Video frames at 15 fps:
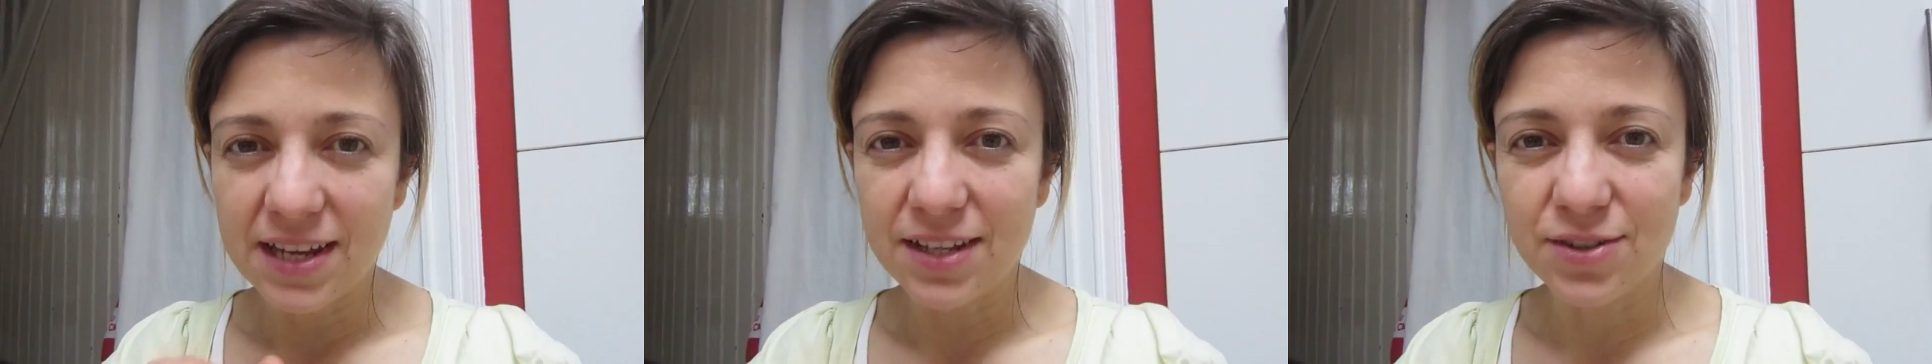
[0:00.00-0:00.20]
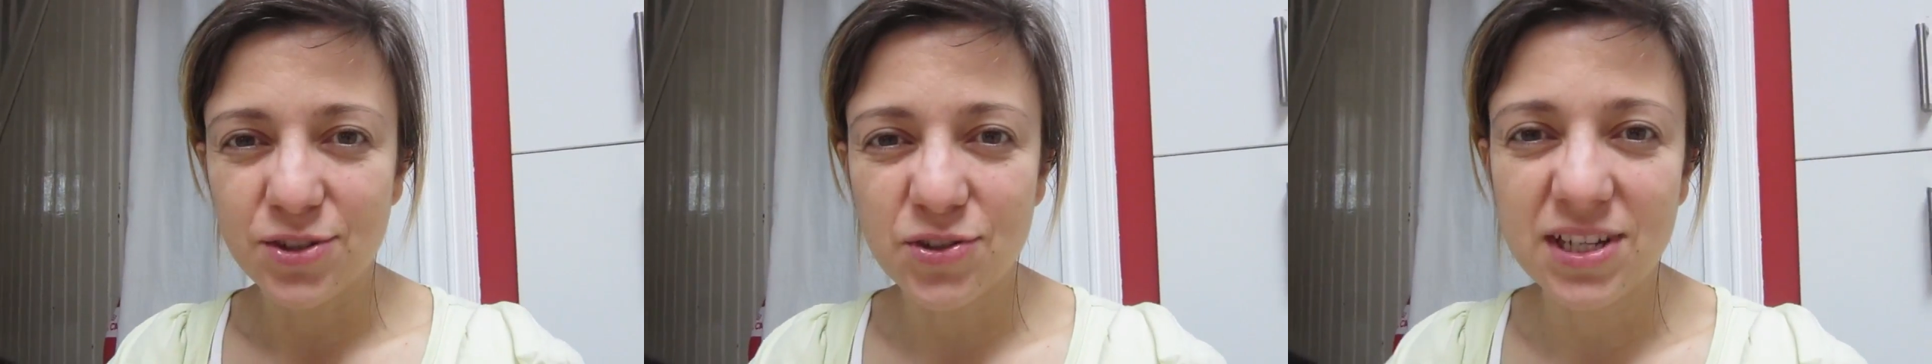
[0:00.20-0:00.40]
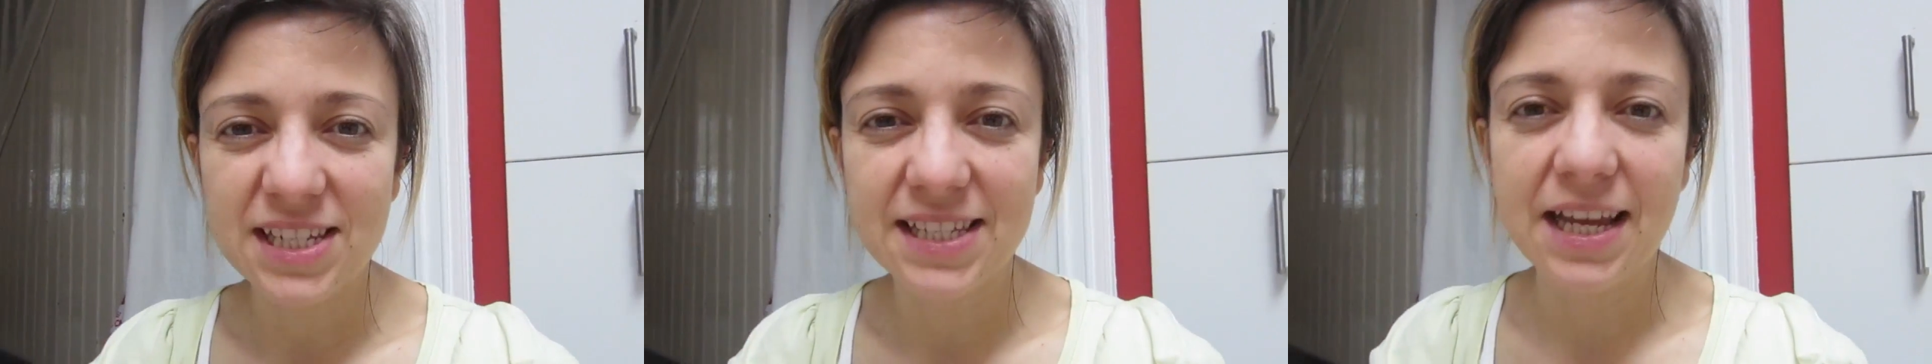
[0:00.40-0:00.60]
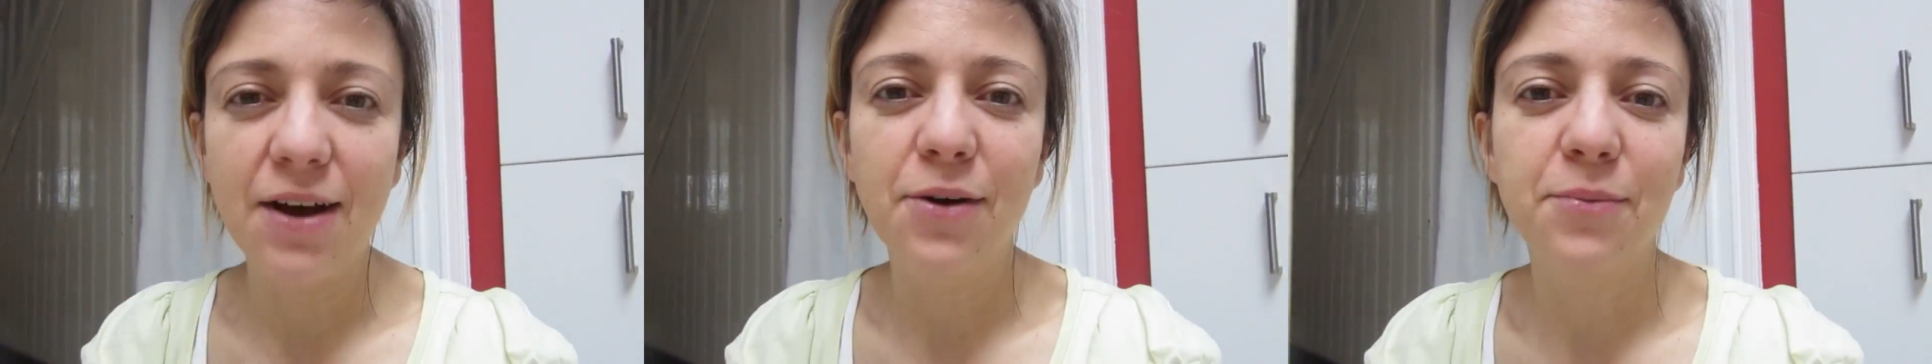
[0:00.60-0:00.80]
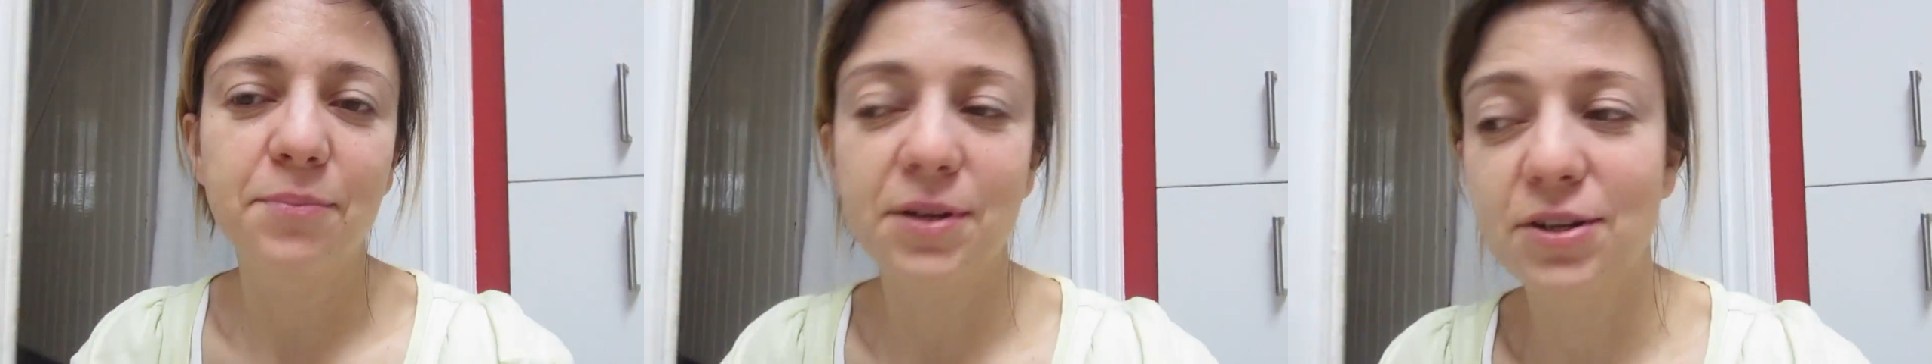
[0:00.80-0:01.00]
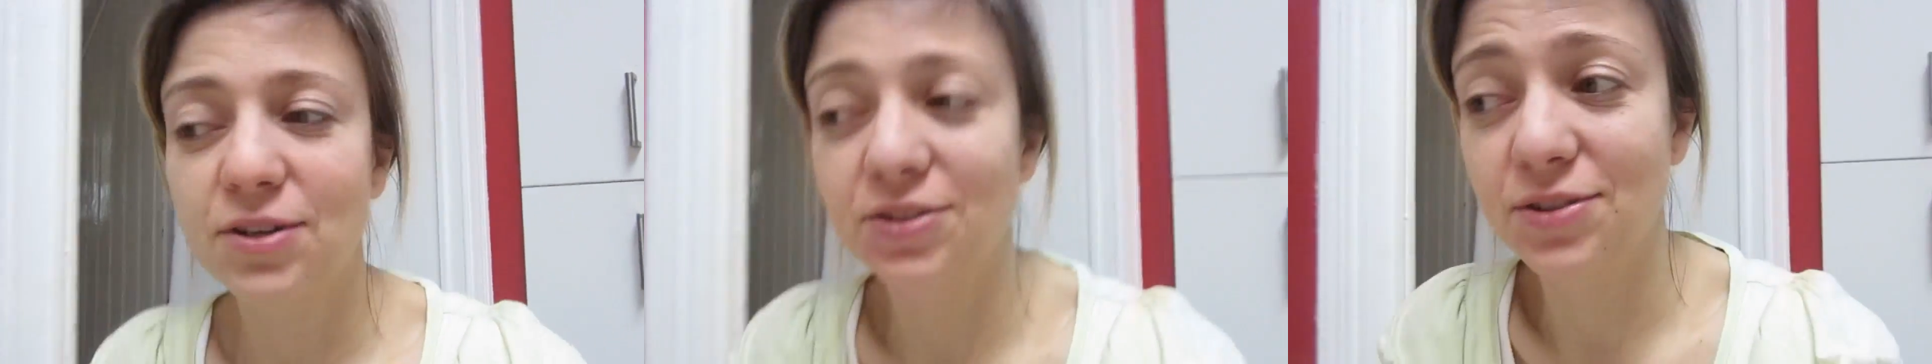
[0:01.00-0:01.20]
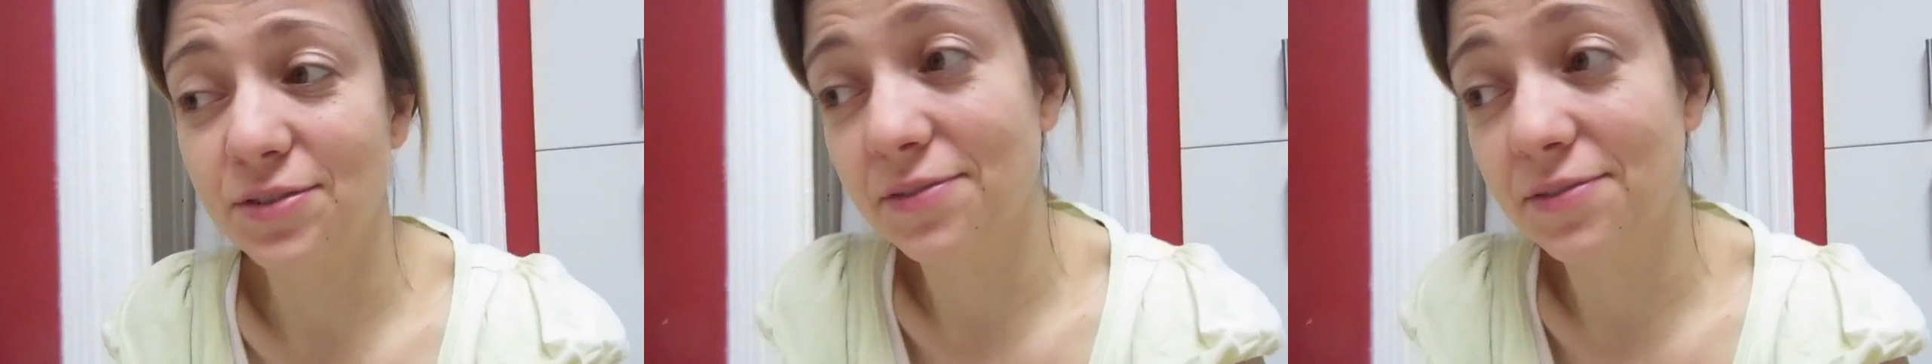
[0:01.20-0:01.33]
getting stressed out because